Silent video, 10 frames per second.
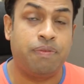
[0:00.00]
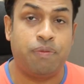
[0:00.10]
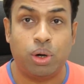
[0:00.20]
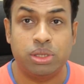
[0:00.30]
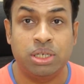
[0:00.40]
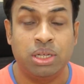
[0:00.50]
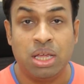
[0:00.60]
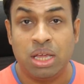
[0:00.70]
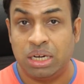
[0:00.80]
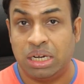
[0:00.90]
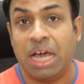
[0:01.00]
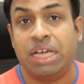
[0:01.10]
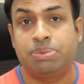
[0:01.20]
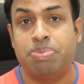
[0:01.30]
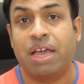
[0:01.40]
for the
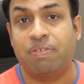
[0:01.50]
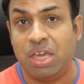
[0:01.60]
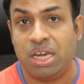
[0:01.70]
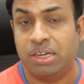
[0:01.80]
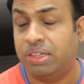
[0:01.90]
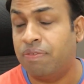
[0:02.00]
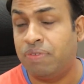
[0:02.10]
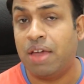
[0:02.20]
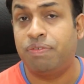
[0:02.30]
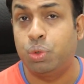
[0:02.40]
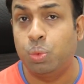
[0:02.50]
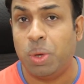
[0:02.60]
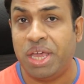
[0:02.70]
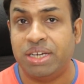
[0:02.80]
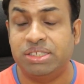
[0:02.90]
glass back variant. We have 2
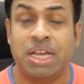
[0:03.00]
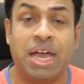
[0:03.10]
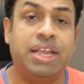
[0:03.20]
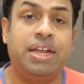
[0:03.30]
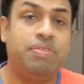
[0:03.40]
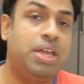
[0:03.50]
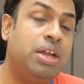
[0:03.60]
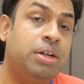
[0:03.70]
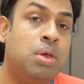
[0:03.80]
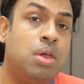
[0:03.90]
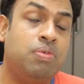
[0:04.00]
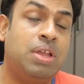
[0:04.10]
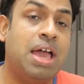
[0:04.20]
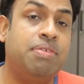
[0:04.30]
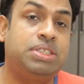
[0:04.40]
variants. The high-end variant
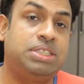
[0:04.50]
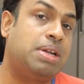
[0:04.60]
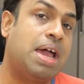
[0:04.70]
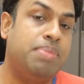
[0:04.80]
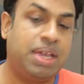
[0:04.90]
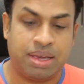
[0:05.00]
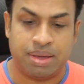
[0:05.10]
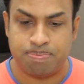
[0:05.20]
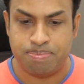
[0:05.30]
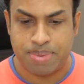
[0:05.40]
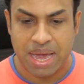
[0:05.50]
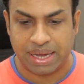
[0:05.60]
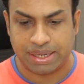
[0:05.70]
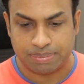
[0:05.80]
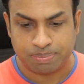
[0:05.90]
will have a ceramic
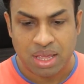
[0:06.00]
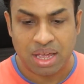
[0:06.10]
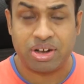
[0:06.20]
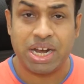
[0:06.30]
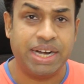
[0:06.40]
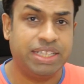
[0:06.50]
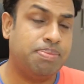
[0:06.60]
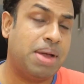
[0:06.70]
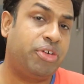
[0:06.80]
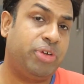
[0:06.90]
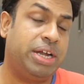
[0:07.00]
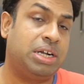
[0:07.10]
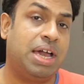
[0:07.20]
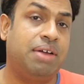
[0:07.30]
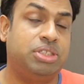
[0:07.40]
back. And regarding the battery, it
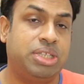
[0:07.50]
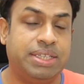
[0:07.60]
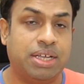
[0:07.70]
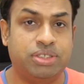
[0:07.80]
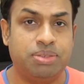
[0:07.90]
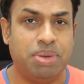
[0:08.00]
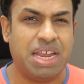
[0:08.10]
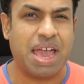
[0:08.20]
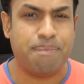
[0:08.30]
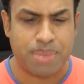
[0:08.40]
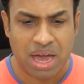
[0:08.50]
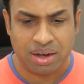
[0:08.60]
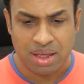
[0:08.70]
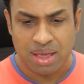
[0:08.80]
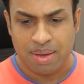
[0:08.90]
will have a 3000 milliamp
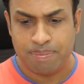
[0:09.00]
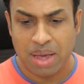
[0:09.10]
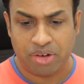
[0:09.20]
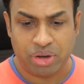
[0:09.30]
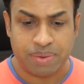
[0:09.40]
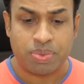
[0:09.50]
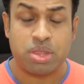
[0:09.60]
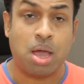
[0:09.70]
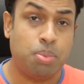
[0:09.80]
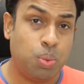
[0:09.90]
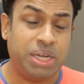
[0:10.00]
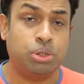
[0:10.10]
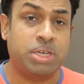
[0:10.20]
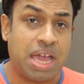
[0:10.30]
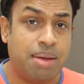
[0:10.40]
hour battery. Now moving
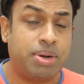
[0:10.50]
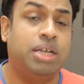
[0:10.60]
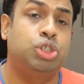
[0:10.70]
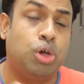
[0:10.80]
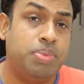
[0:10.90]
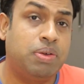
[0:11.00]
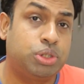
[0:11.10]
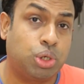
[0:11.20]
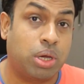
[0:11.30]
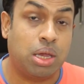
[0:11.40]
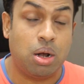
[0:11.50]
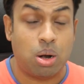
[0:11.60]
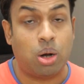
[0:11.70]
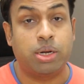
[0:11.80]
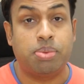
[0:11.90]
to camera, Xiaomi was talking a
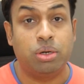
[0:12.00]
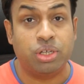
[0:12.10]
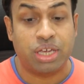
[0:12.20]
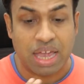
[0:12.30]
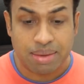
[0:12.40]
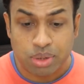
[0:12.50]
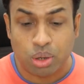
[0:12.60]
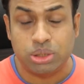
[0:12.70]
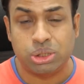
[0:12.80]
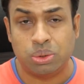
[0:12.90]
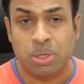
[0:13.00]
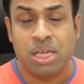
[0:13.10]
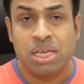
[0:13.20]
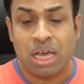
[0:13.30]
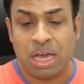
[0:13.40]
lot about the camera also.
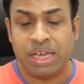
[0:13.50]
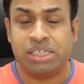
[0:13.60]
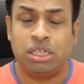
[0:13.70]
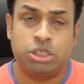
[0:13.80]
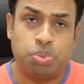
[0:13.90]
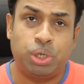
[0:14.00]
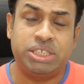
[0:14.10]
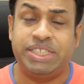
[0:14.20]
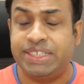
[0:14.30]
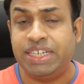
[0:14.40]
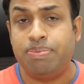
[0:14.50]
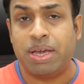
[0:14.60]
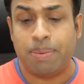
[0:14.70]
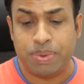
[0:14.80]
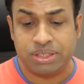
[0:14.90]
It will sport a 16
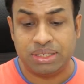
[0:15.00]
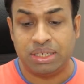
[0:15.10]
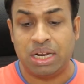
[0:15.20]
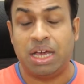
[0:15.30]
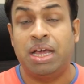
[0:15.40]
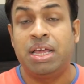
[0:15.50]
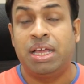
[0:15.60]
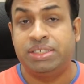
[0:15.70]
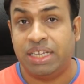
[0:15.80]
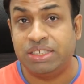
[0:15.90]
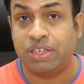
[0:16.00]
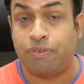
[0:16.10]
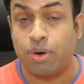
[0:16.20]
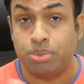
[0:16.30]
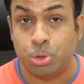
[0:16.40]
megapixel sensor from